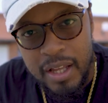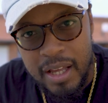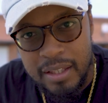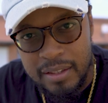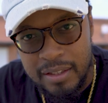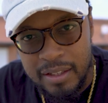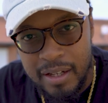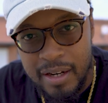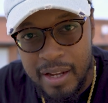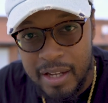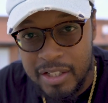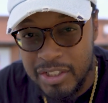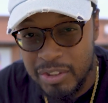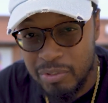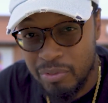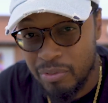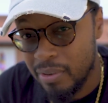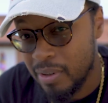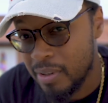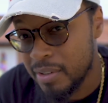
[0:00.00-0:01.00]
I think it
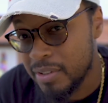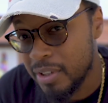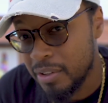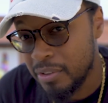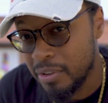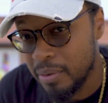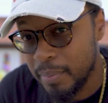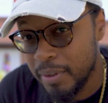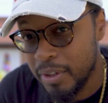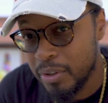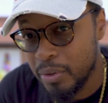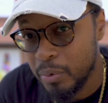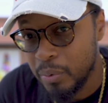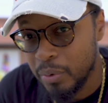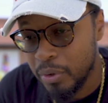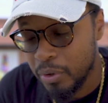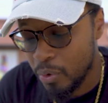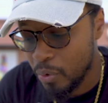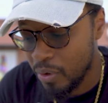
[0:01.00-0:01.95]
actually runs a little bit cooler,